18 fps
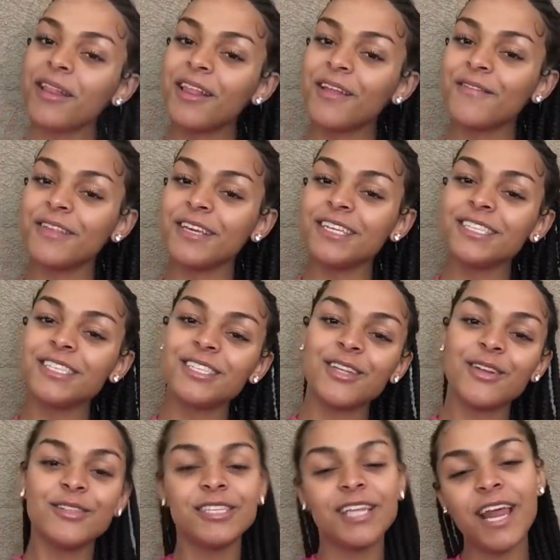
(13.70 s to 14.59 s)
my lovelies
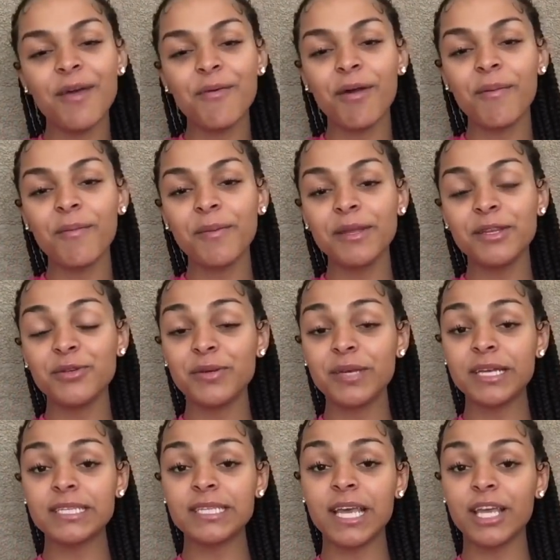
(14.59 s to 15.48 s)
so today what i'm going to be
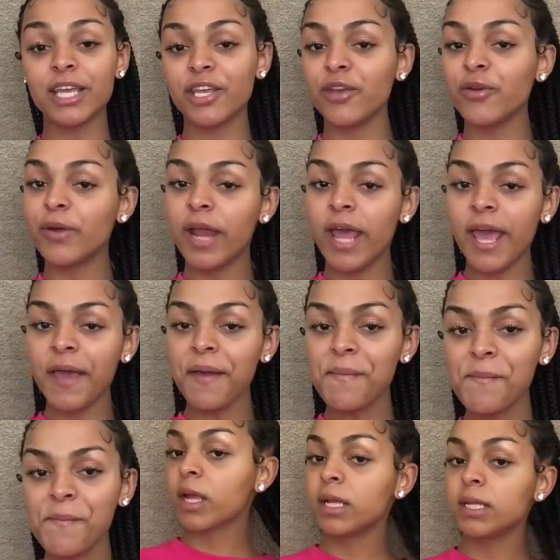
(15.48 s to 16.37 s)
doing is a
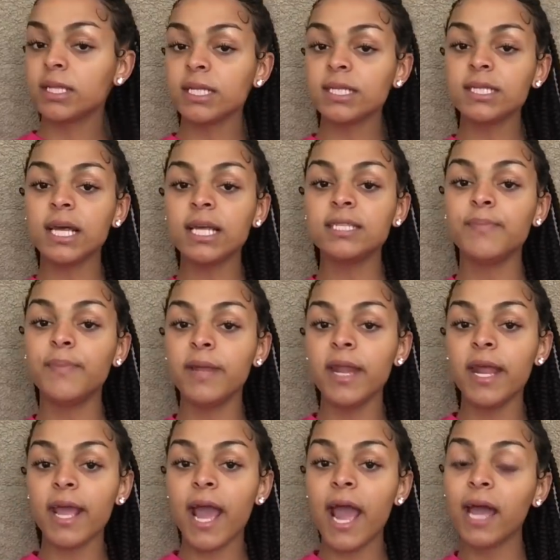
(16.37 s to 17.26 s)
Q&A. this has
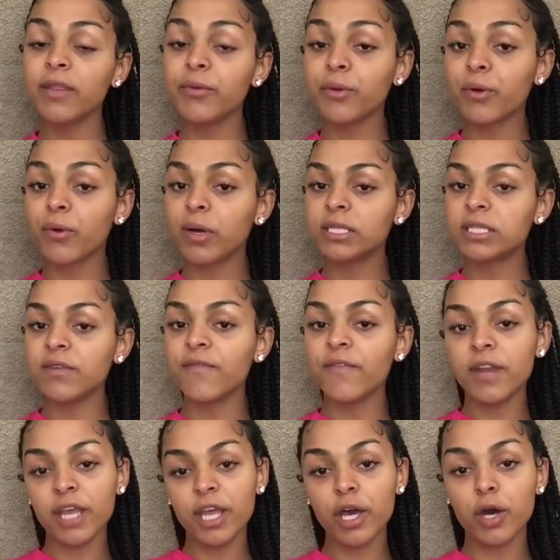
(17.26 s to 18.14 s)
been a highly
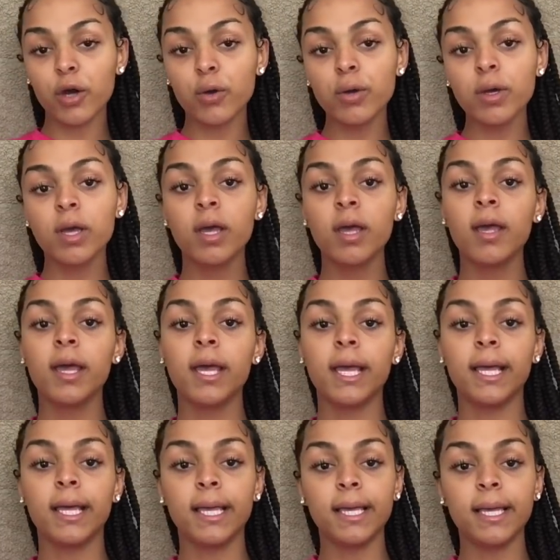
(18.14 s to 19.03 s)
requested video
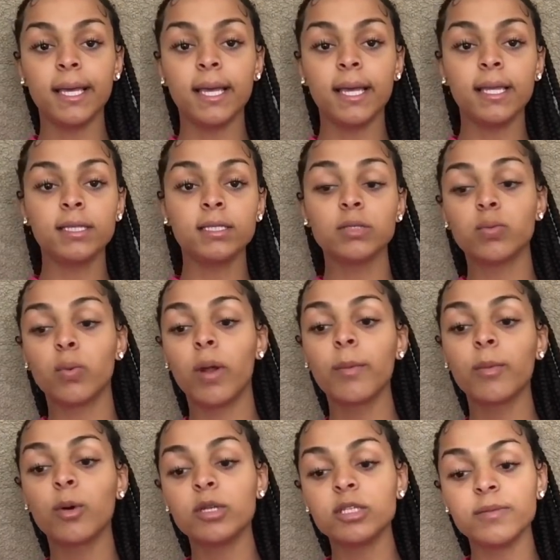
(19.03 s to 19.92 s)
and
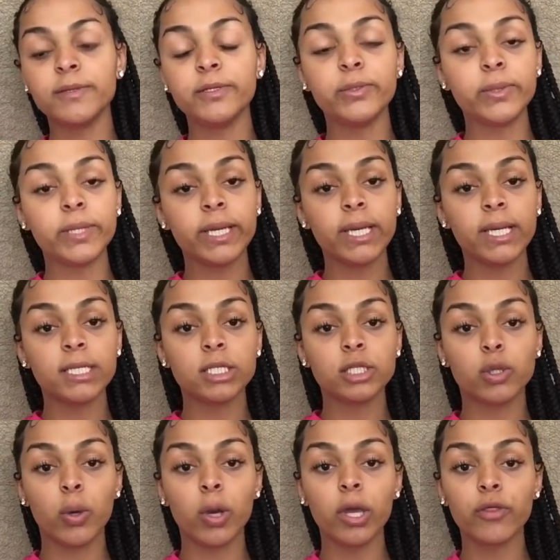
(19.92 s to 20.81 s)
what i'm going to be doing
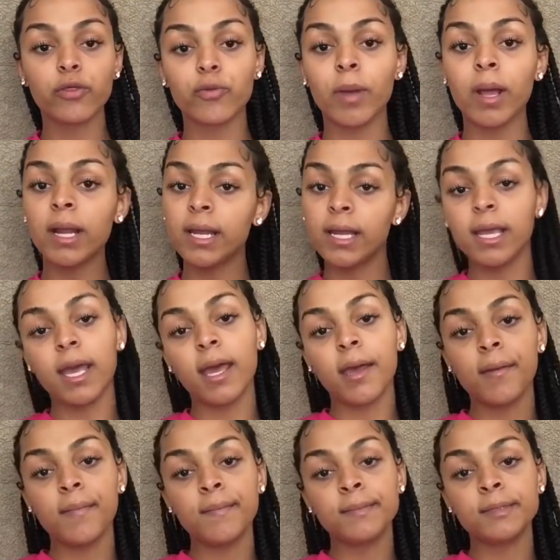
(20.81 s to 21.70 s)
is going through my
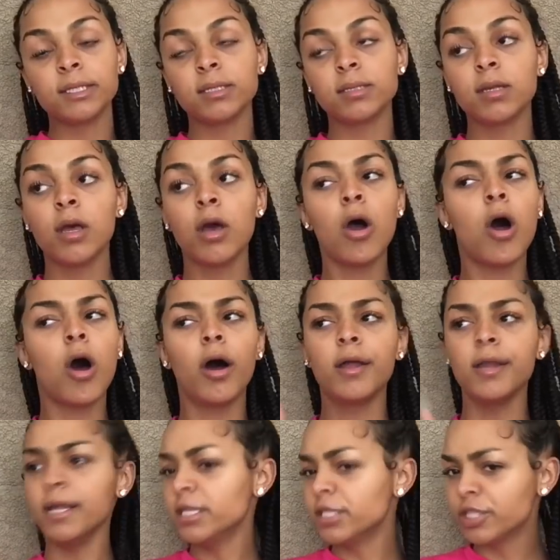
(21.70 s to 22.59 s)
dms
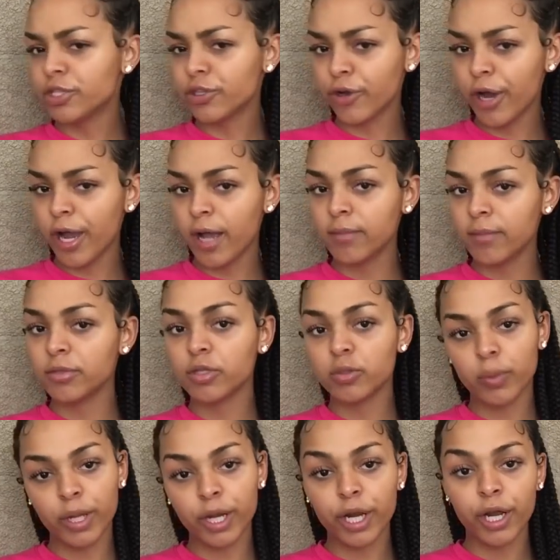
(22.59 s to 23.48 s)
on instagram
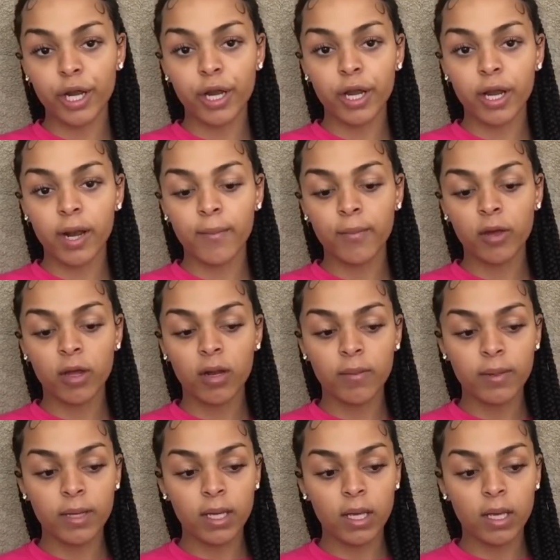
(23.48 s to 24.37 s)
twitter and i'm going
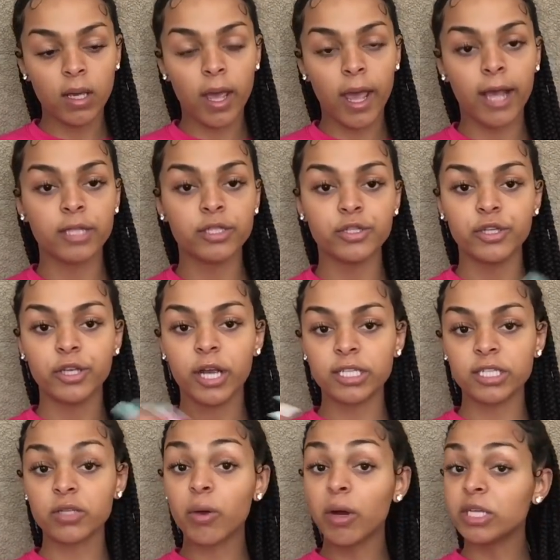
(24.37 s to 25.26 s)
to be answering
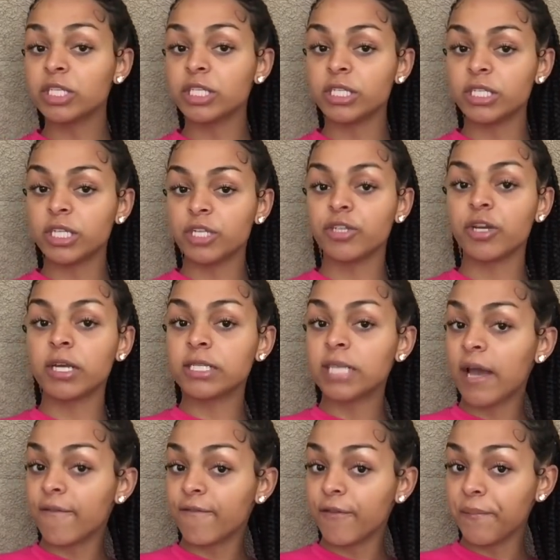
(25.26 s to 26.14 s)
guys questions that you
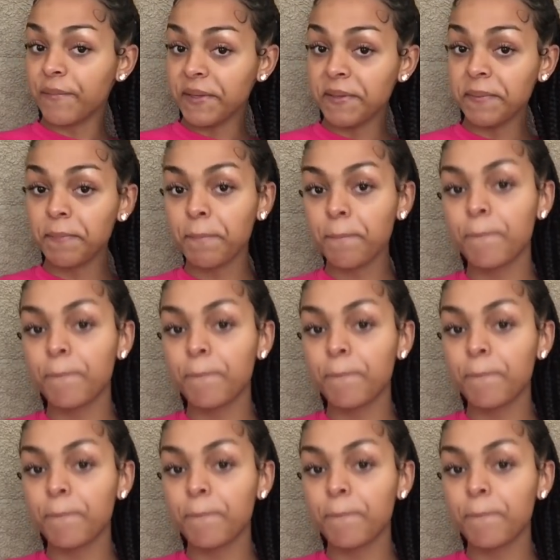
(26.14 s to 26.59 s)
guys have for me